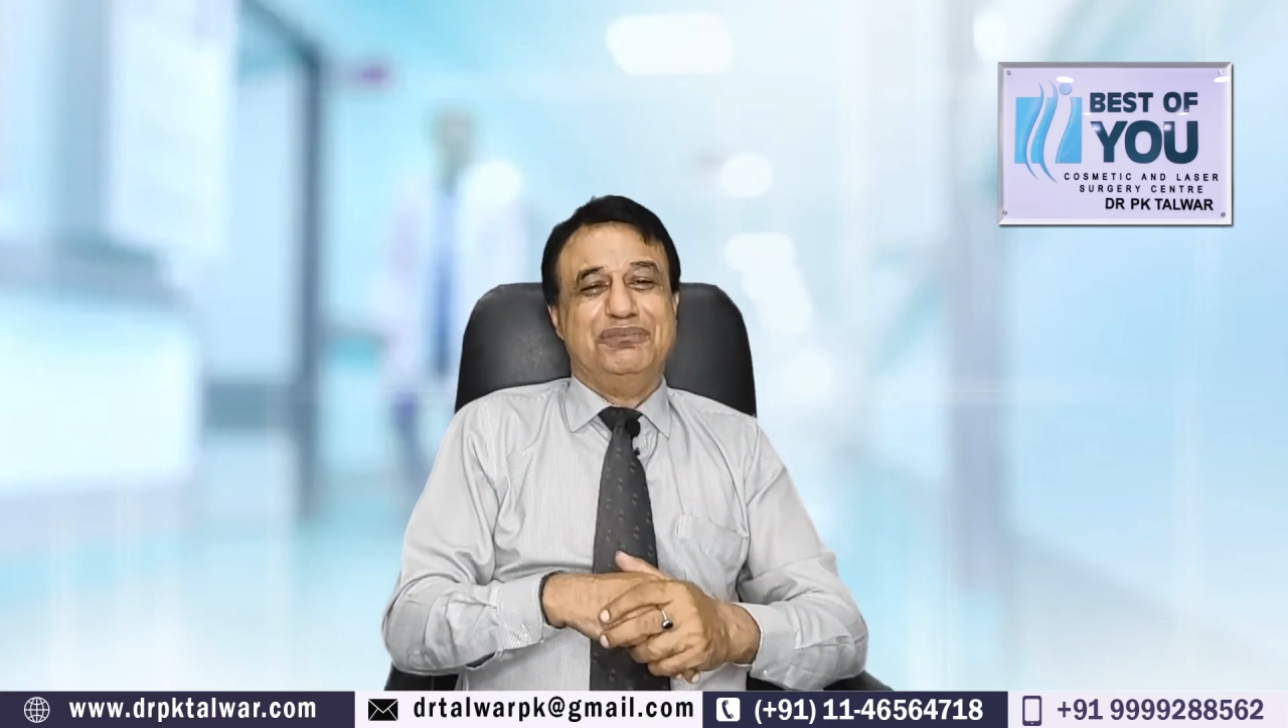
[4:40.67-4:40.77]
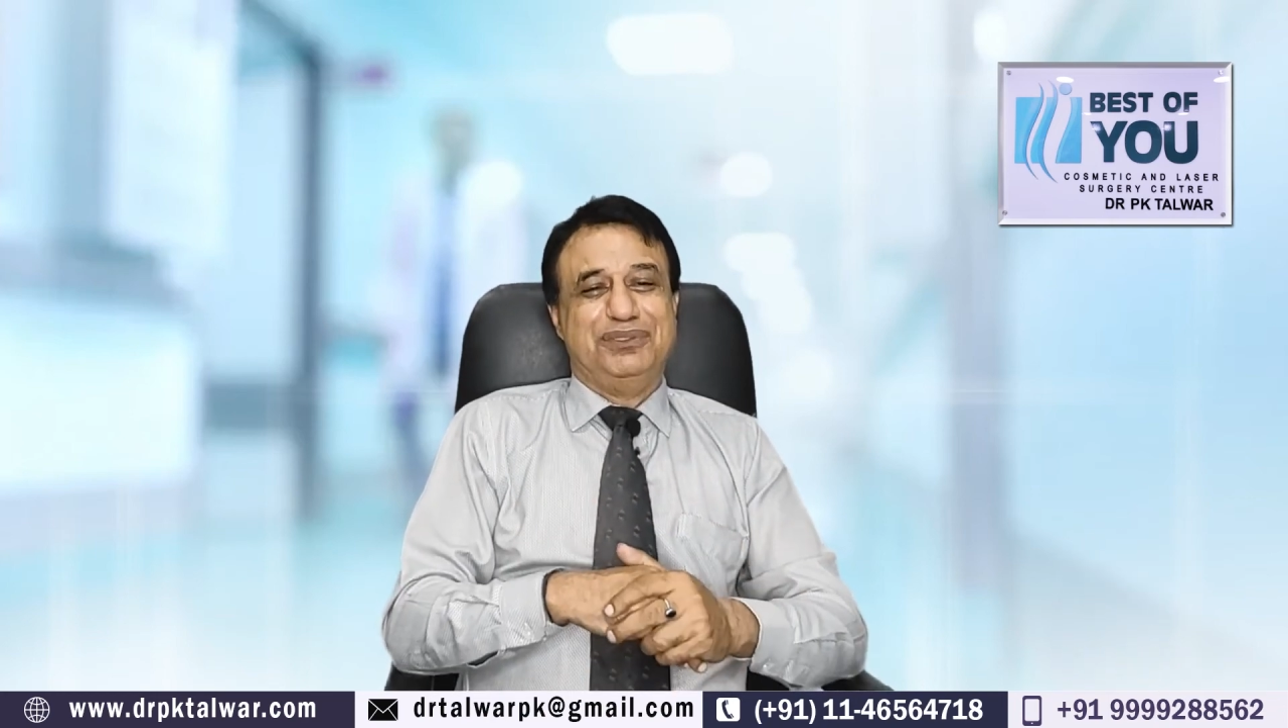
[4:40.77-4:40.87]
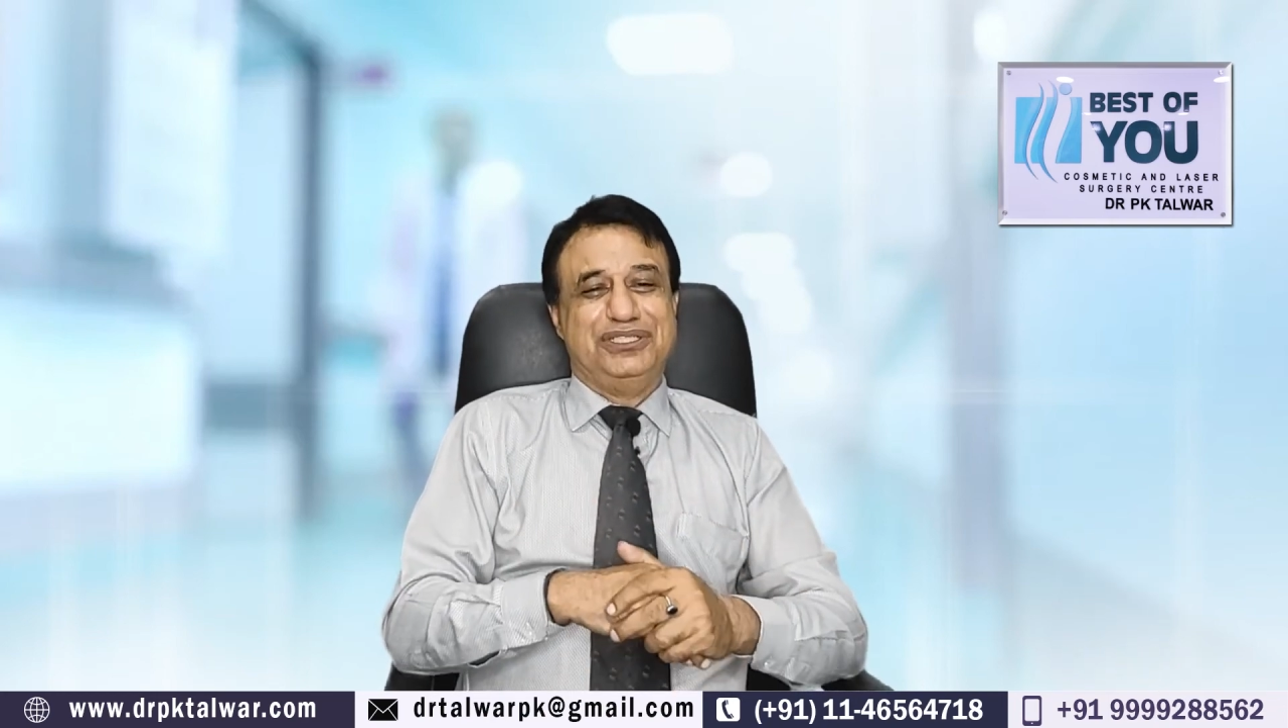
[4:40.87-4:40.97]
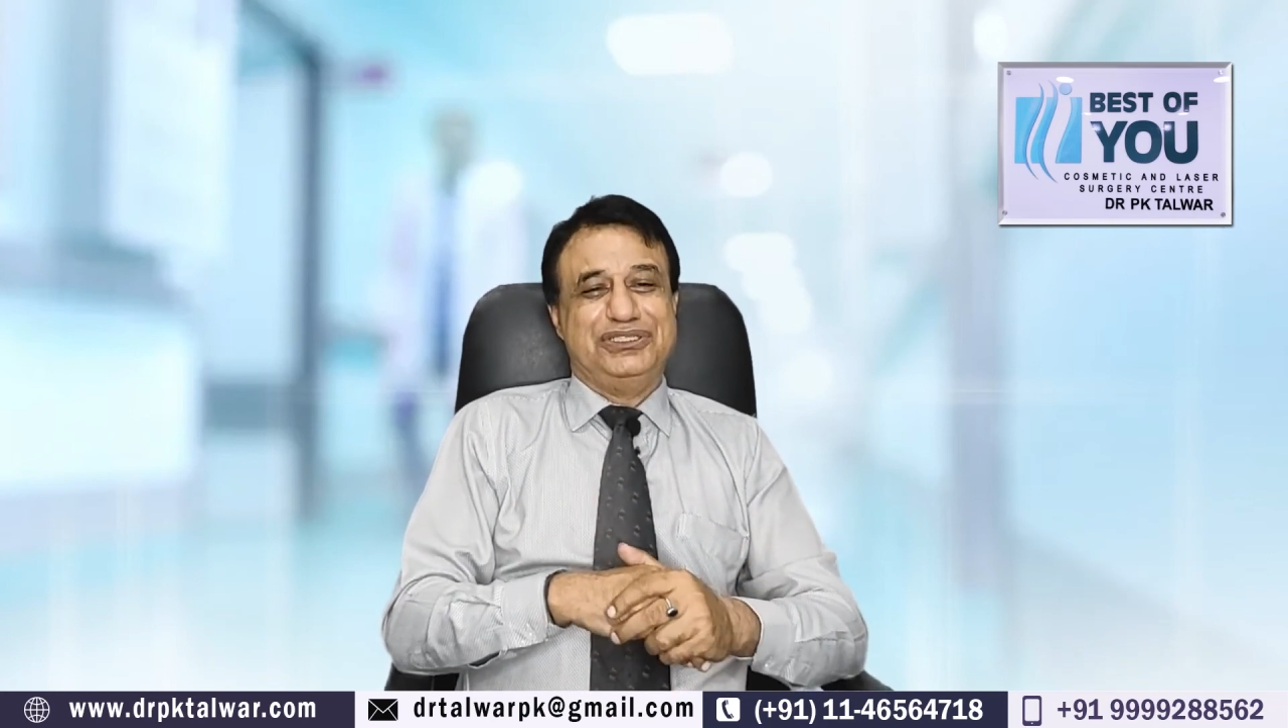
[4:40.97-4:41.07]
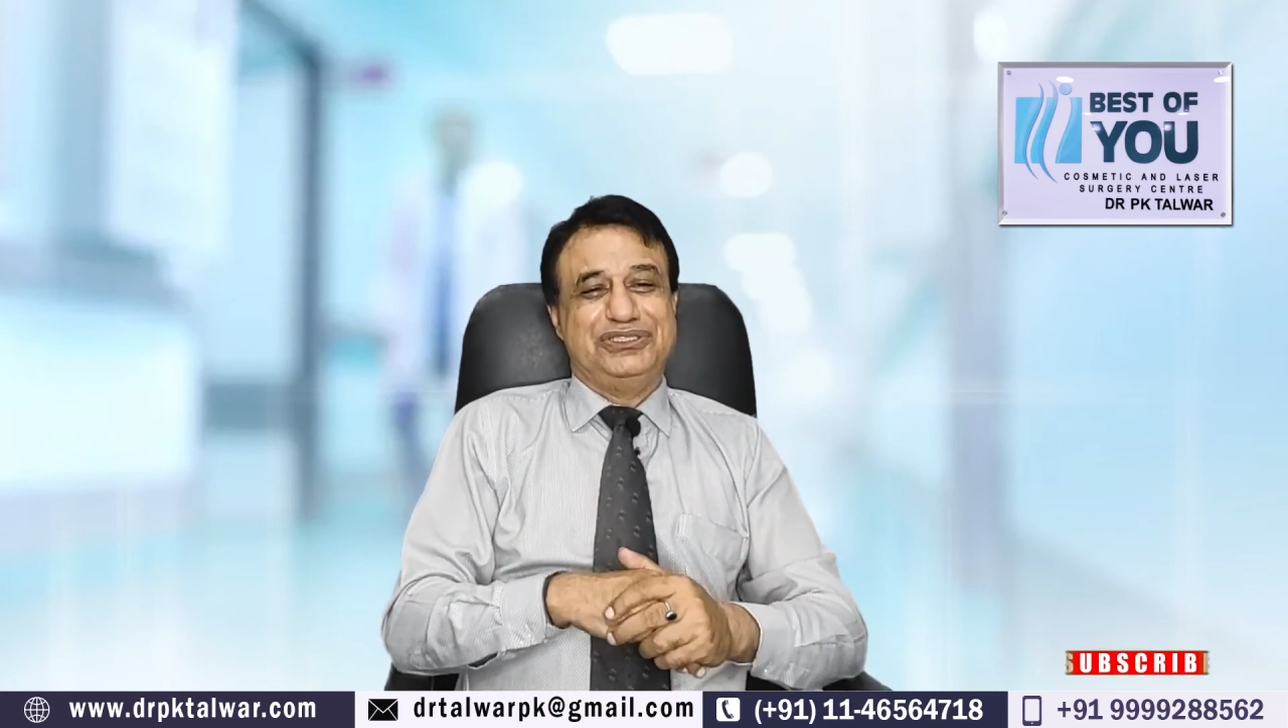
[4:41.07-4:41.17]

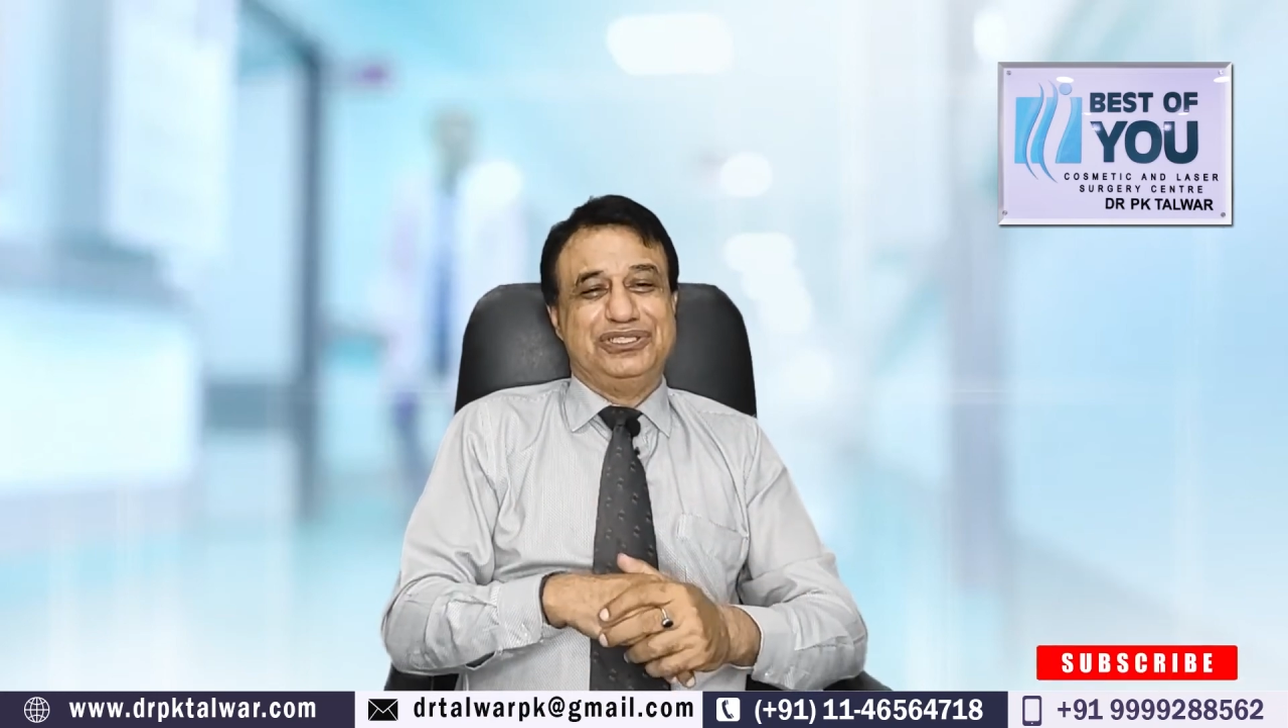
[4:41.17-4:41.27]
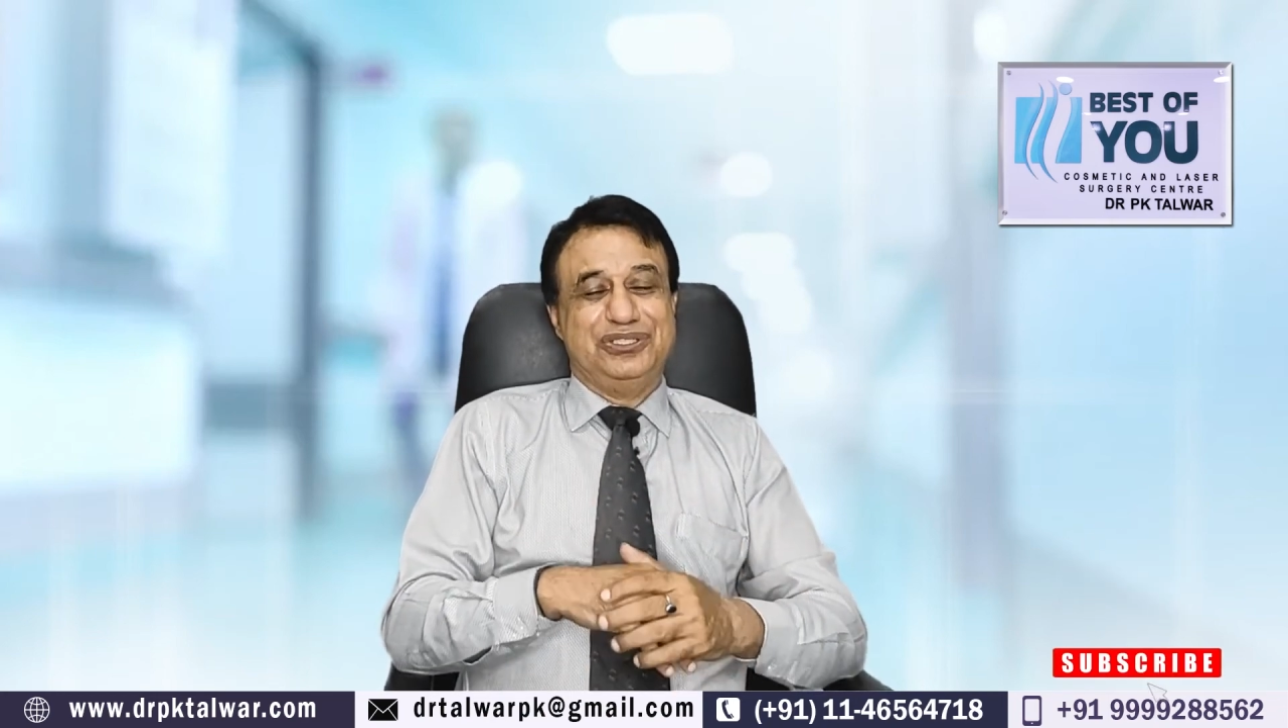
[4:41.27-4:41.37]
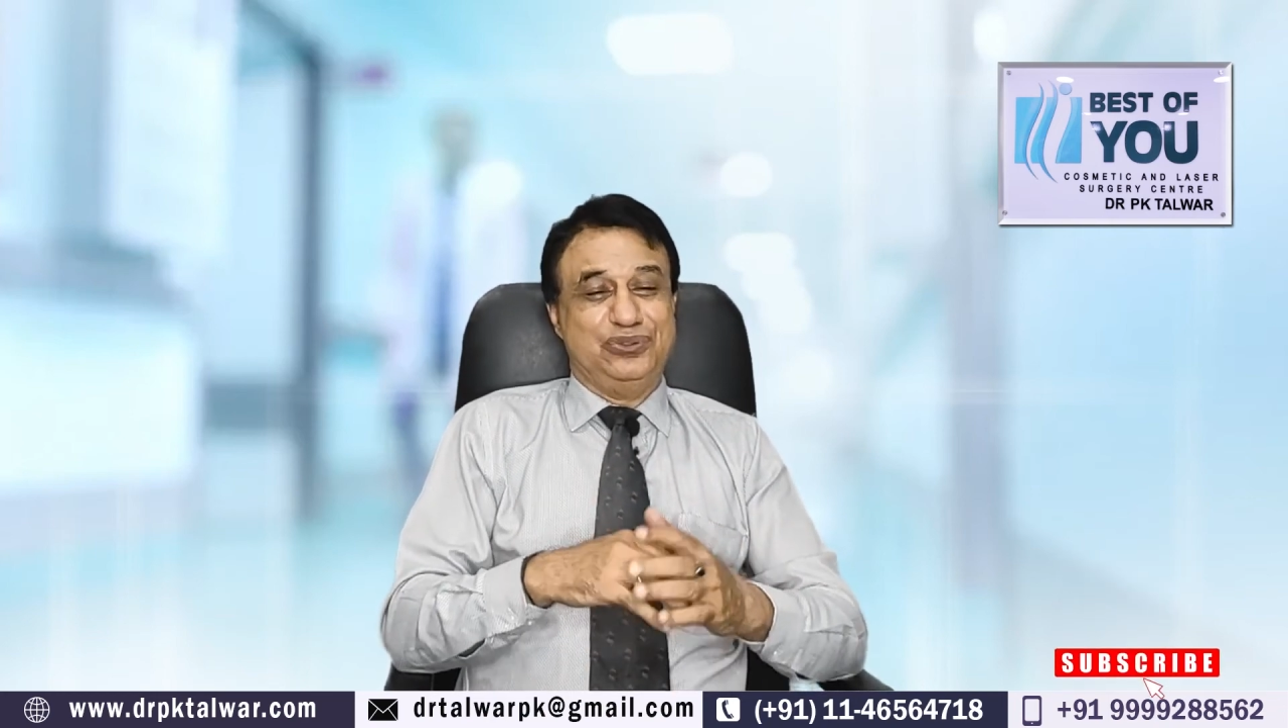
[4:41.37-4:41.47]
please